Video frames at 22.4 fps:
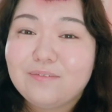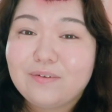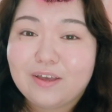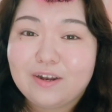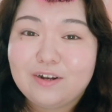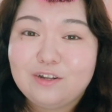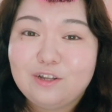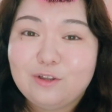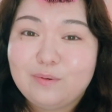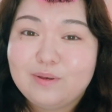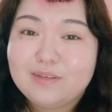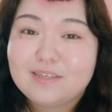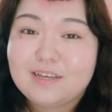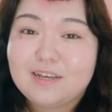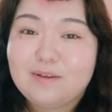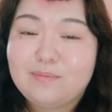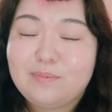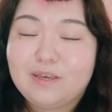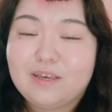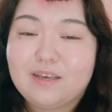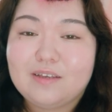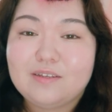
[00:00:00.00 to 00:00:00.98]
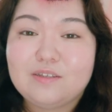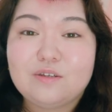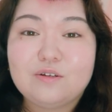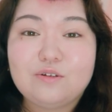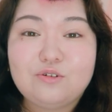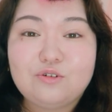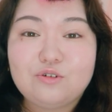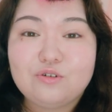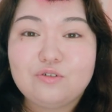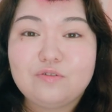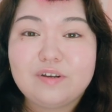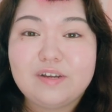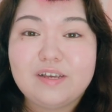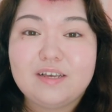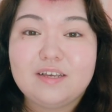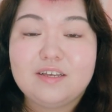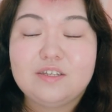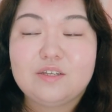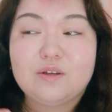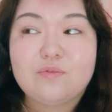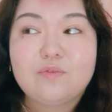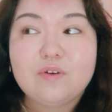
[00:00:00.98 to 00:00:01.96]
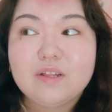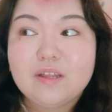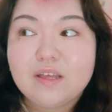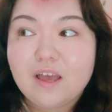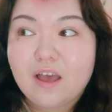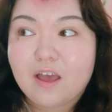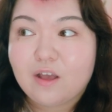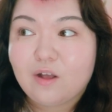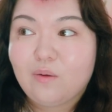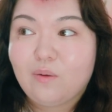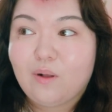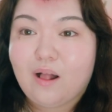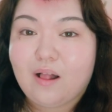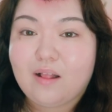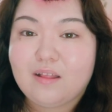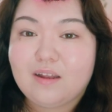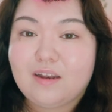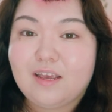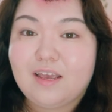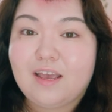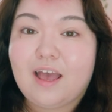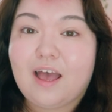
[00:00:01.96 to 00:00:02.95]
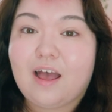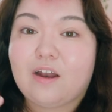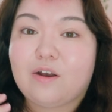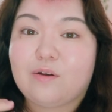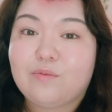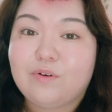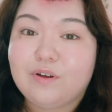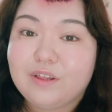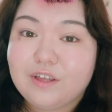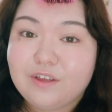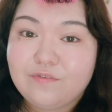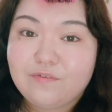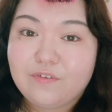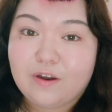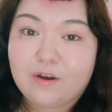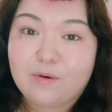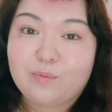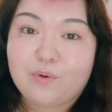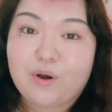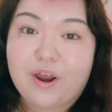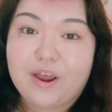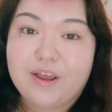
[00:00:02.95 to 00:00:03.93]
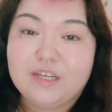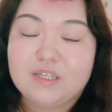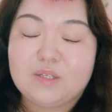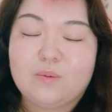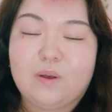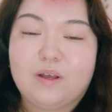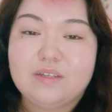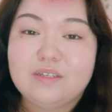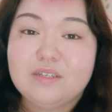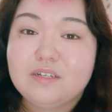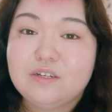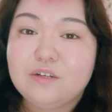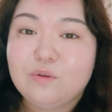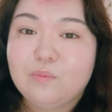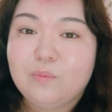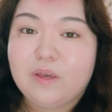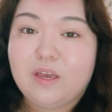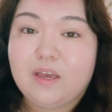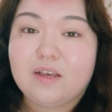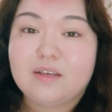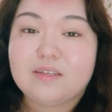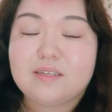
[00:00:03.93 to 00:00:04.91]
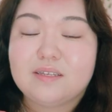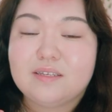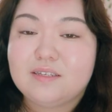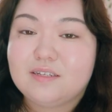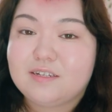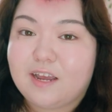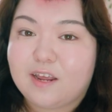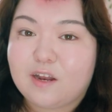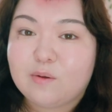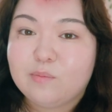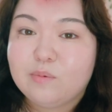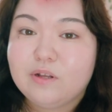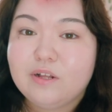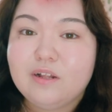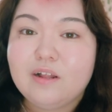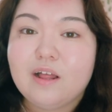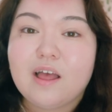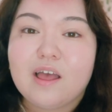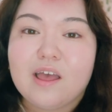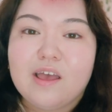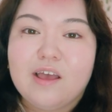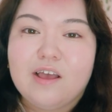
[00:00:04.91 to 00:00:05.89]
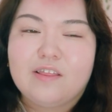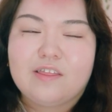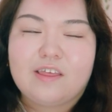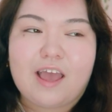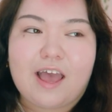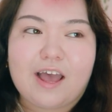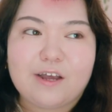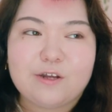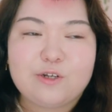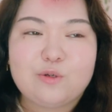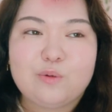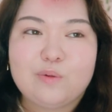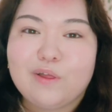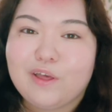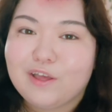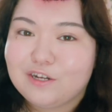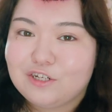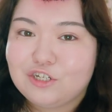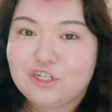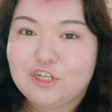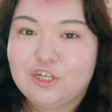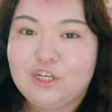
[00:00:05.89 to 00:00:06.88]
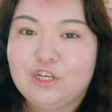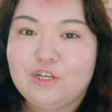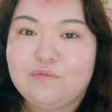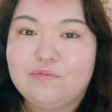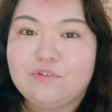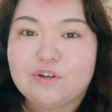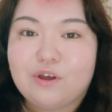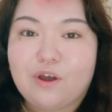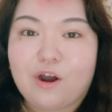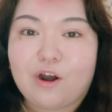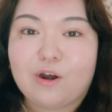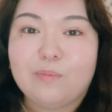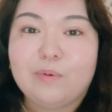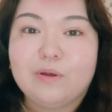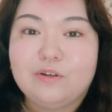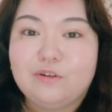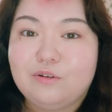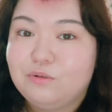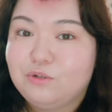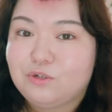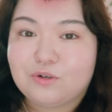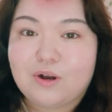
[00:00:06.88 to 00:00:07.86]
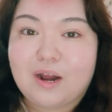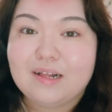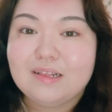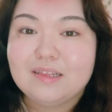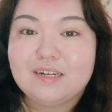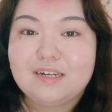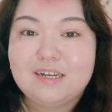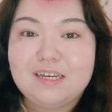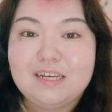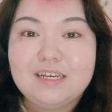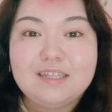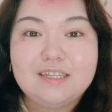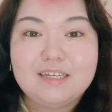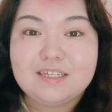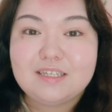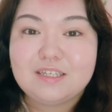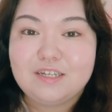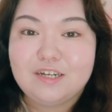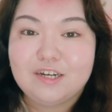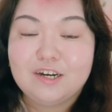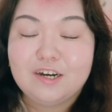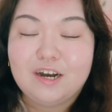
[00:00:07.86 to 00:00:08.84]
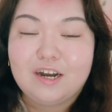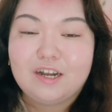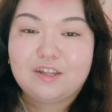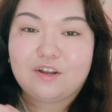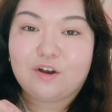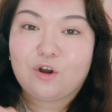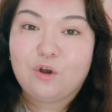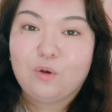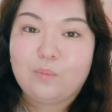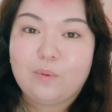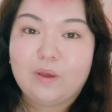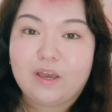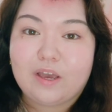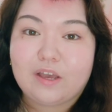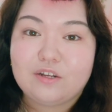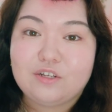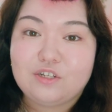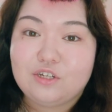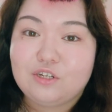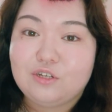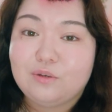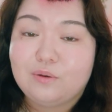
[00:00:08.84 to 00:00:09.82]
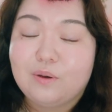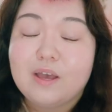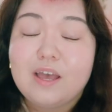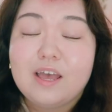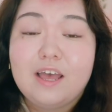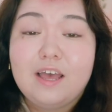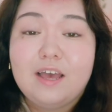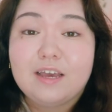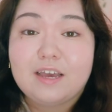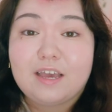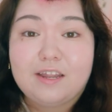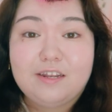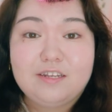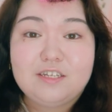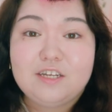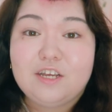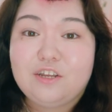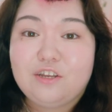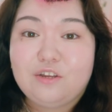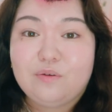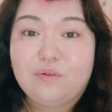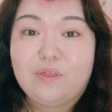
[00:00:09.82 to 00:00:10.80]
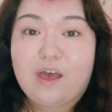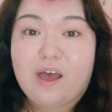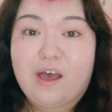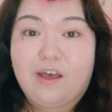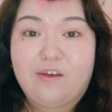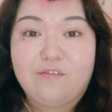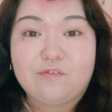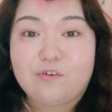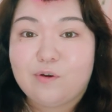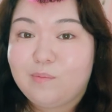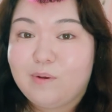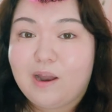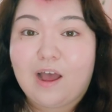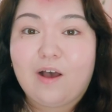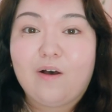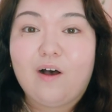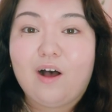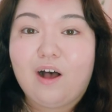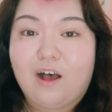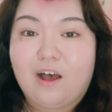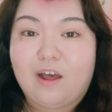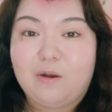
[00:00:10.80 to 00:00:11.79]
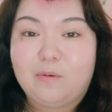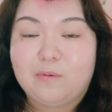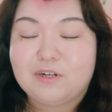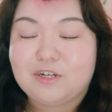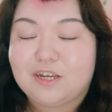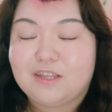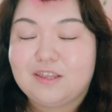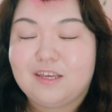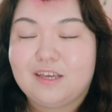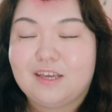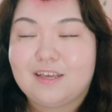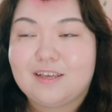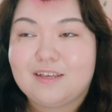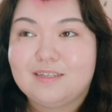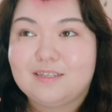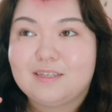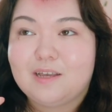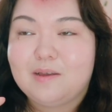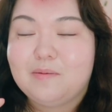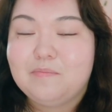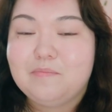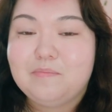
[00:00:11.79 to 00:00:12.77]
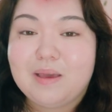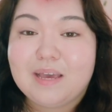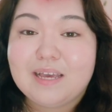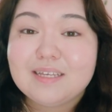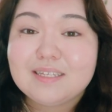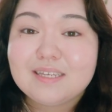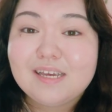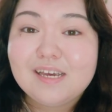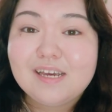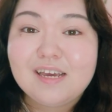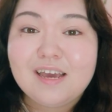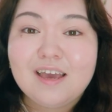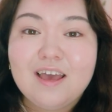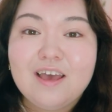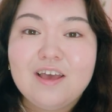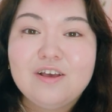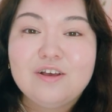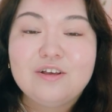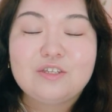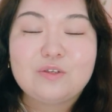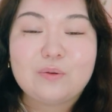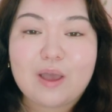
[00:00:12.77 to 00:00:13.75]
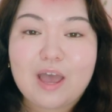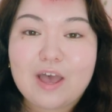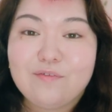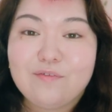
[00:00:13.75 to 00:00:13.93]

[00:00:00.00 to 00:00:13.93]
love Ana Luisa because their jewelry is really high quality at a really fair price while still being sustainable. They actually achieved carbon neutrality this year and they're hoping to continue that from now on, which I think is amazing. So I